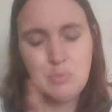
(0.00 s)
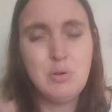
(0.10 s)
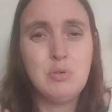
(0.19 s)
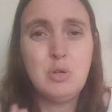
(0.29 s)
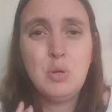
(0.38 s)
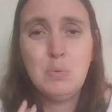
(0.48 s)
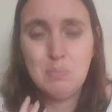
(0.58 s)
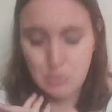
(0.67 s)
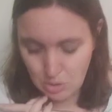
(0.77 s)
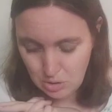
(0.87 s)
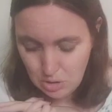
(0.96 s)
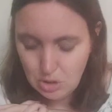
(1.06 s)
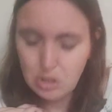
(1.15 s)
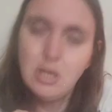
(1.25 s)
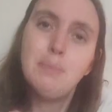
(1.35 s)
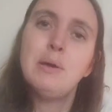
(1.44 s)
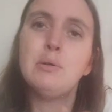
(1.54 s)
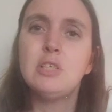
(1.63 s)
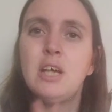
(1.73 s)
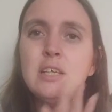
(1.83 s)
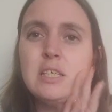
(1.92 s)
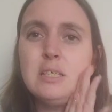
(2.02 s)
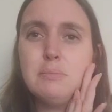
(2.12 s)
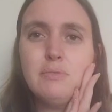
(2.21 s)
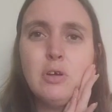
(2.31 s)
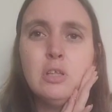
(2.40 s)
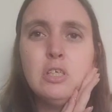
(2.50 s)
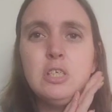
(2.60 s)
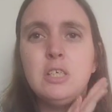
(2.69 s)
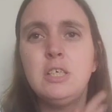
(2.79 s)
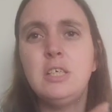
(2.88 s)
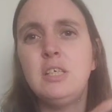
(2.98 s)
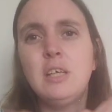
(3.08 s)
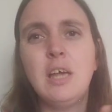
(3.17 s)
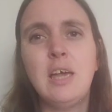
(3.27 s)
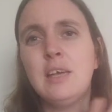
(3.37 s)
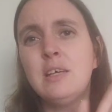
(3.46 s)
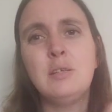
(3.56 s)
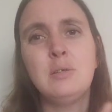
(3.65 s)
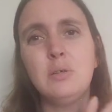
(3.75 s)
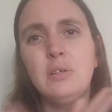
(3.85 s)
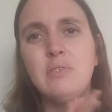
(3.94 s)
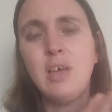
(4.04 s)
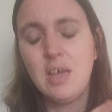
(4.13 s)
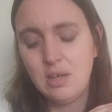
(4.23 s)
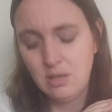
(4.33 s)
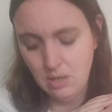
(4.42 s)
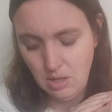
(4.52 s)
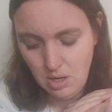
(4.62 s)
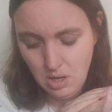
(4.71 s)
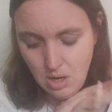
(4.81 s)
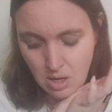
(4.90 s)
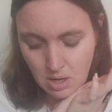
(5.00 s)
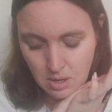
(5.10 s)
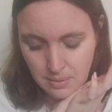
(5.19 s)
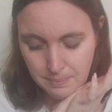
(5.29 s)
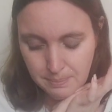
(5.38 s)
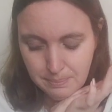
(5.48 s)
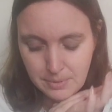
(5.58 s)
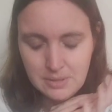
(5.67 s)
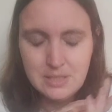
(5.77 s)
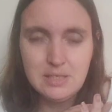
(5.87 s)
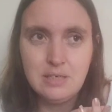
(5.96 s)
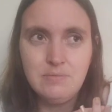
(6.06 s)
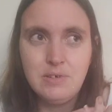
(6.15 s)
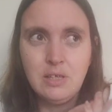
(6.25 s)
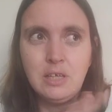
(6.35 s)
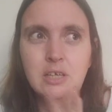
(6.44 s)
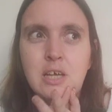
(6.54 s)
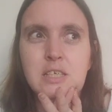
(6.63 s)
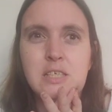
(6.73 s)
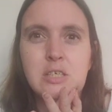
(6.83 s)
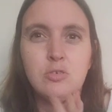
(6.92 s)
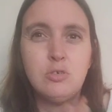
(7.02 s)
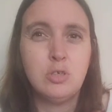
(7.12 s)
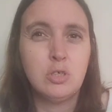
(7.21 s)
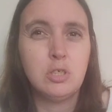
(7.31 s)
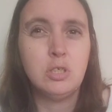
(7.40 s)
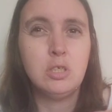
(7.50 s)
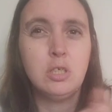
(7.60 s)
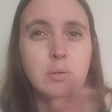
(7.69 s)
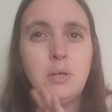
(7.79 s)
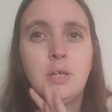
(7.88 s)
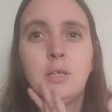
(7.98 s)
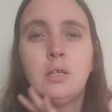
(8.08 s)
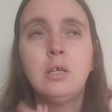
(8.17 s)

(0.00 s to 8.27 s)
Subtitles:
know too much about Chinese mythology and all of that, but this did feel like a nice introduction to it.